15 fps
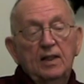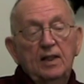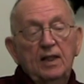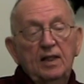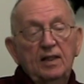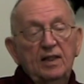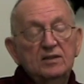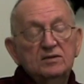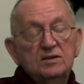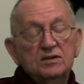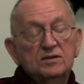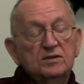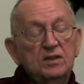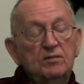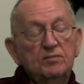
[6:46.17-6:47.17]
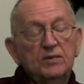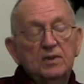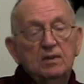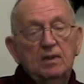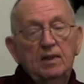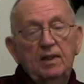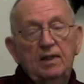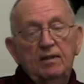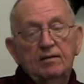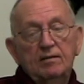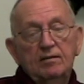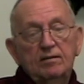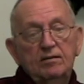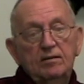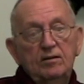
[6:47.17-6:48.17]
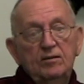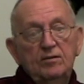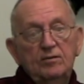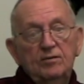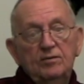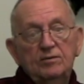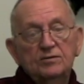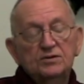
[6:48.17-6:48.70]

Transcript: And that's just something that you